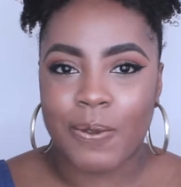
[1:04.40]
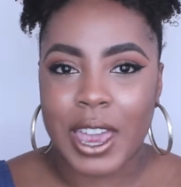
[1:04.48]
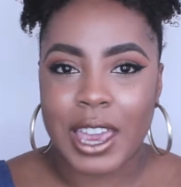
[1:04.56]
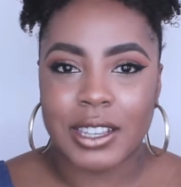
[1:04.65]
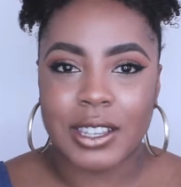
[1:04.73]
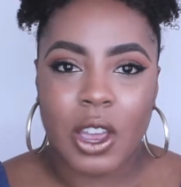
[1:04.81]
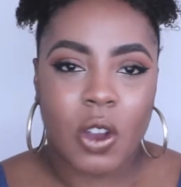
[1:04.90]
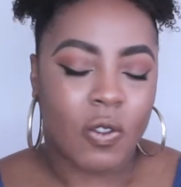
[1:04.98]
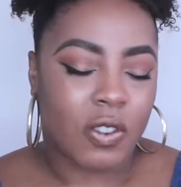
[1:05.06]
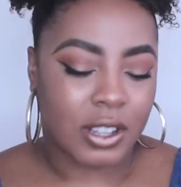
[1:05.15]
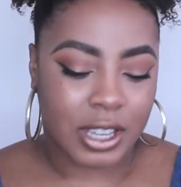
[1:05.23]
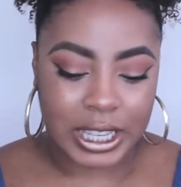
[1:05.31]
face,
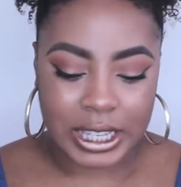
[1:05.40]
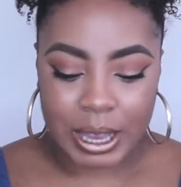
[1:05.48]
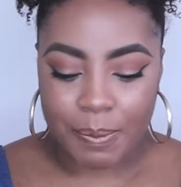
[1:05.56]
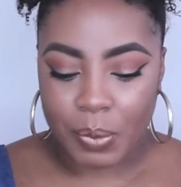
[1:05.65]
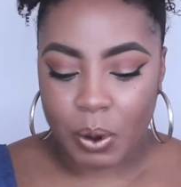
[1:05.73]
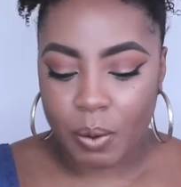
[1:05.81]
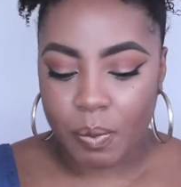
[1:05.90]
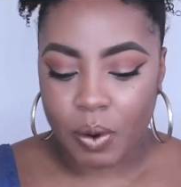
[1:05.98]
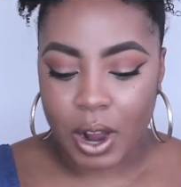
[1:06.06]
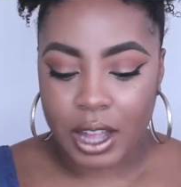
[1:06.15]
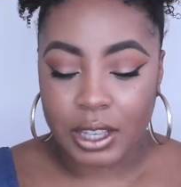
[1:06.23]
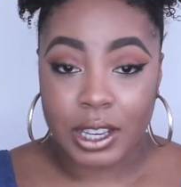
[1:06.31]
really simple
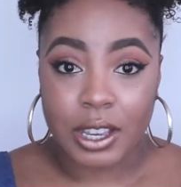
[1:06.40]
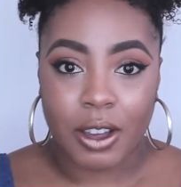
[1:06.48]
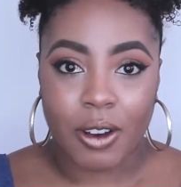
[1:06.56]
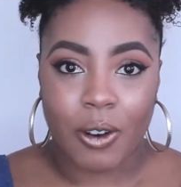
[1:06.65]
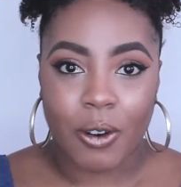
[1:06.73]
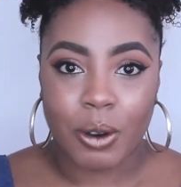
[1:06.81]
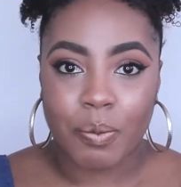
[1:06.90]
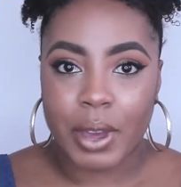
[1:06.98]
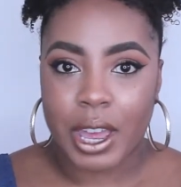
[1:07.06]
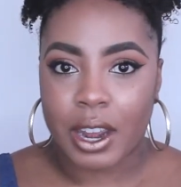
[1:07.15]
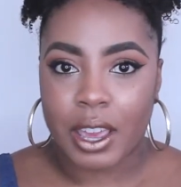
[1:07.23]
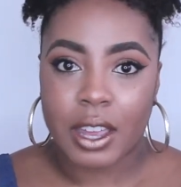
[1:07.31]
bronzy gold,
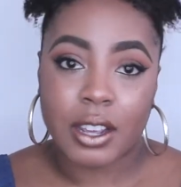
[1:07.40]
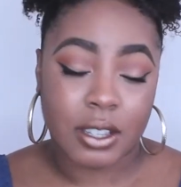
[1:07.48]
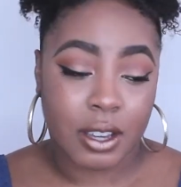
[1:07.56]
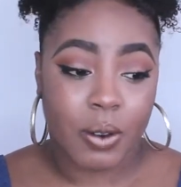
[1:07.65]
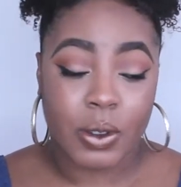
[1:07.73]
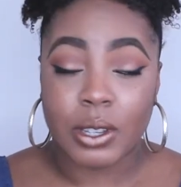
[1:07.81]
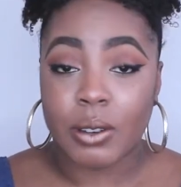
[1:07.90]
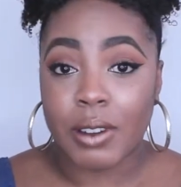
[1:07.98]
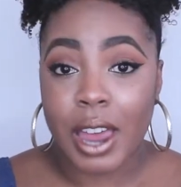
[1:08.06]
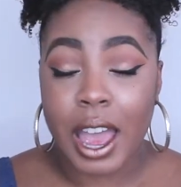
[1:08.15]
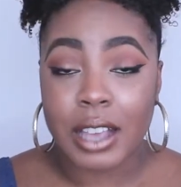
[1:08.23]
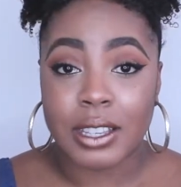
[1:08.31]
but it is going to
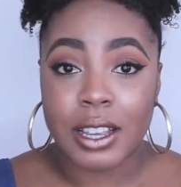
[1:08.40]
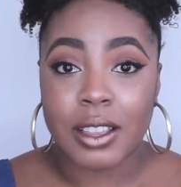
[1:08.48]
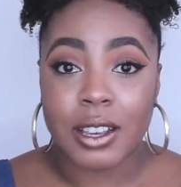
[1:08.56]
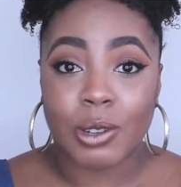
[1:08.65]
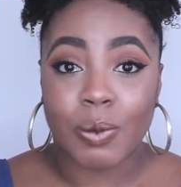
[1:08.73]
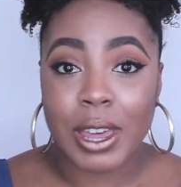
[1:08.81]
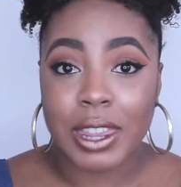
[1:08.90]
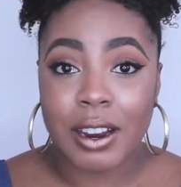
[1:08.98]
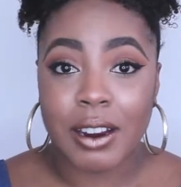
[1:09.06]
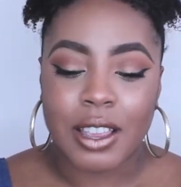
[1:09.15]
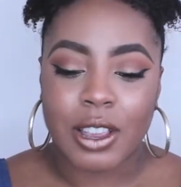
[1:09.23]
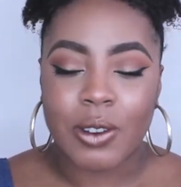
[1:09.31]
last in this
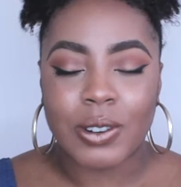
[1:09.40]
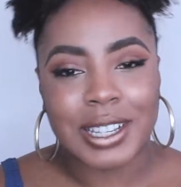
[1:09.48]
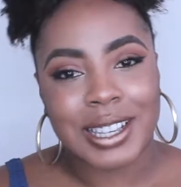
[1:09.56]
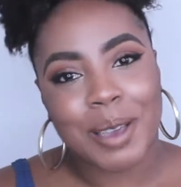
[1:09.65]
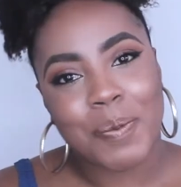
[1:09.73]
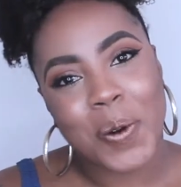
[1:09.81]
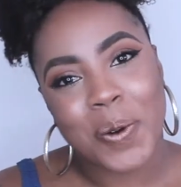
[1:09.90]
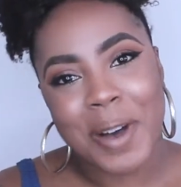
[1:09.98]
weather, then you just keep on